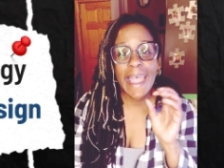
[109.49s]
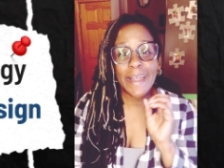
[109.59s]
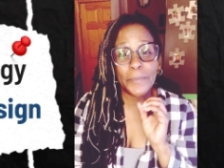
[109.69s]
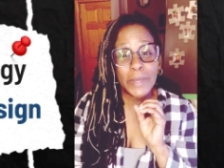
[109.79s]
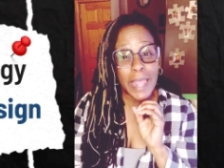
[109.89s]

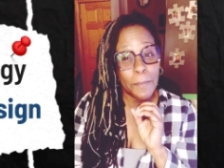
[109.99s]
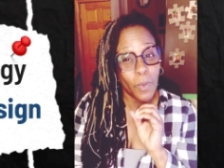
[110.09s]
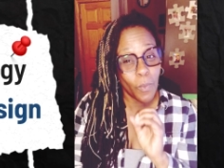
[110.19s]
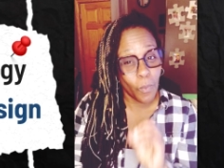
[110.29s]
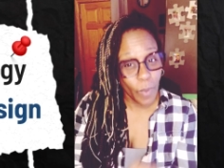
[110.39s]
When I'm
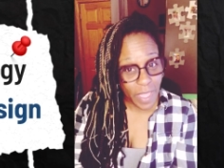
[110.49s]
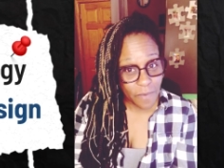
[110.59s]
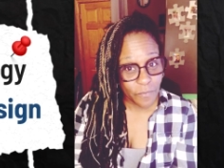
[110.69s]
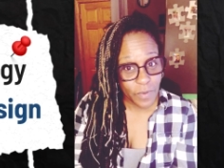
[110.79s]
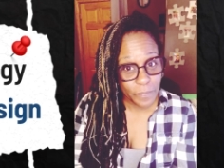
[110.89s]
away
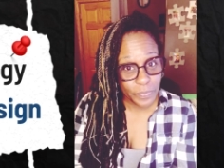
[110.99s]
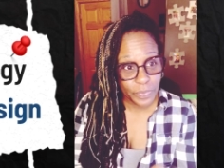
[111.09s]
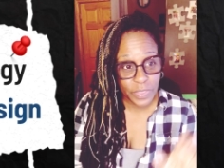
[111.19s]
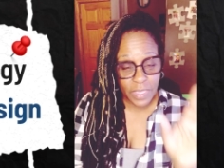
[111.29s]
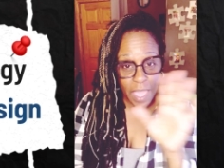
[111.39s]
from
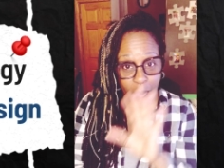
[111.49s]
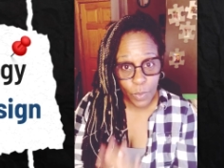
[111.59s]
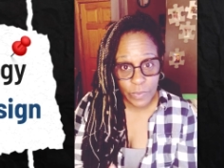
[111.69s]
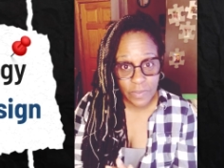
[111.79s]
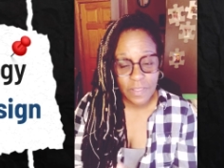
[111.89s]
the house,